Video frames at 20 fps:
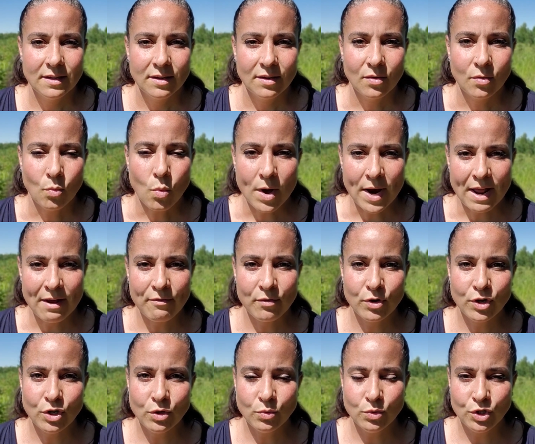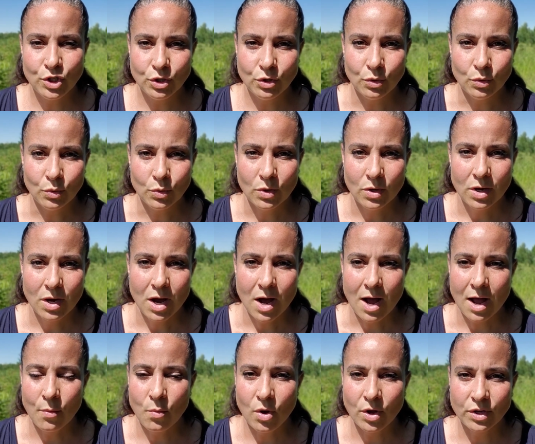whatever you do, I
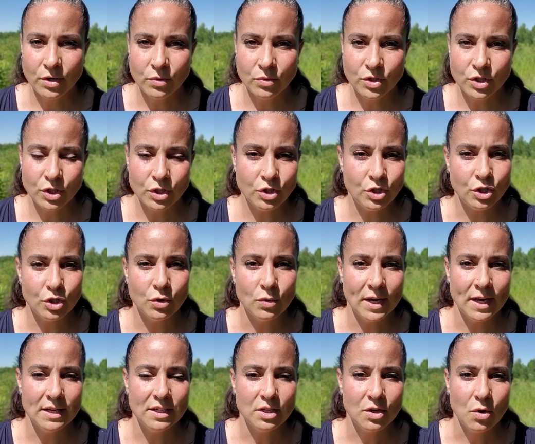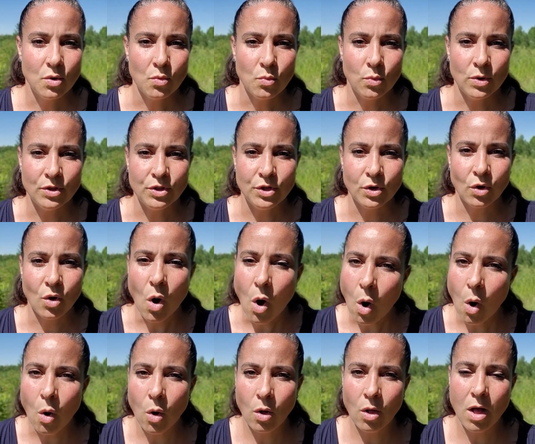want you to do it with your
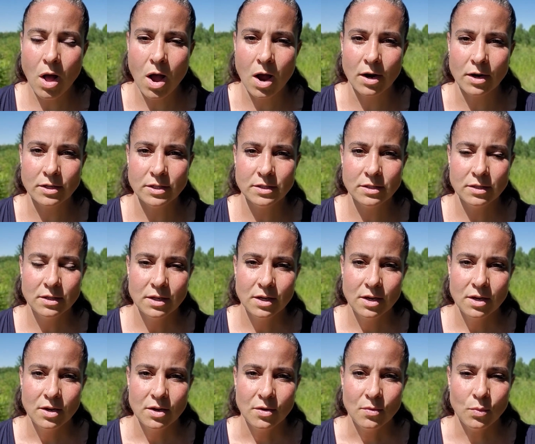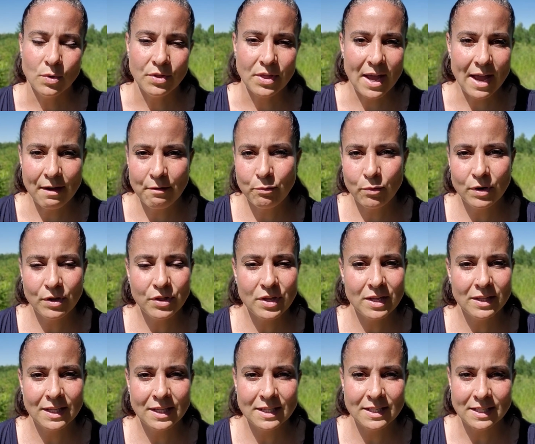whole heart, with everything
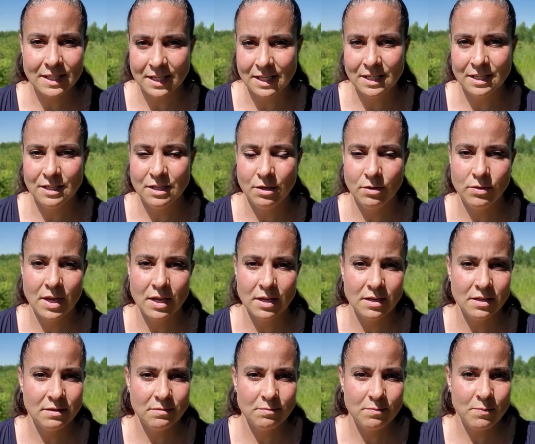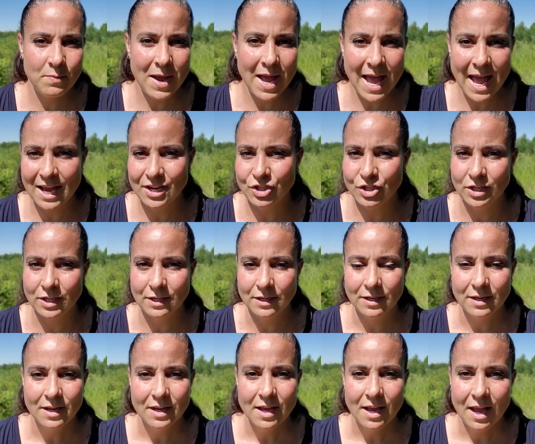that is in you, that passion,
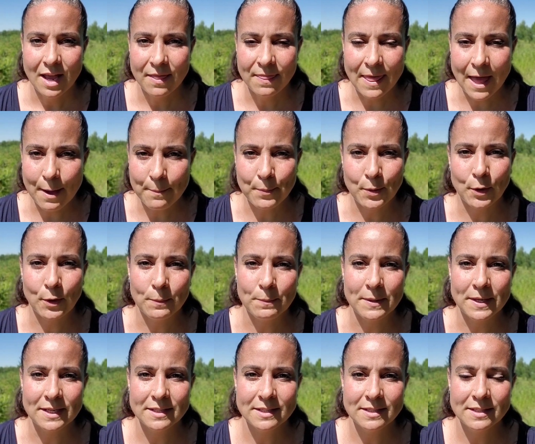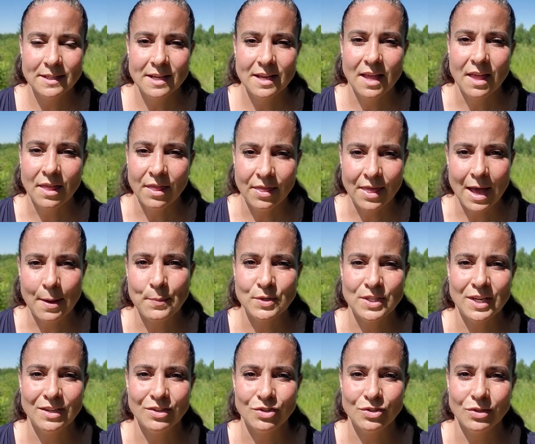that purpose, that
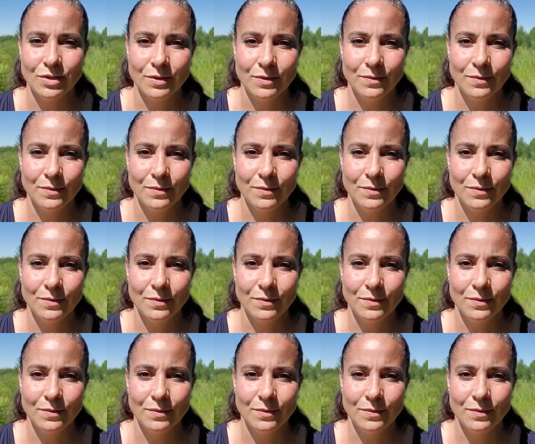potential.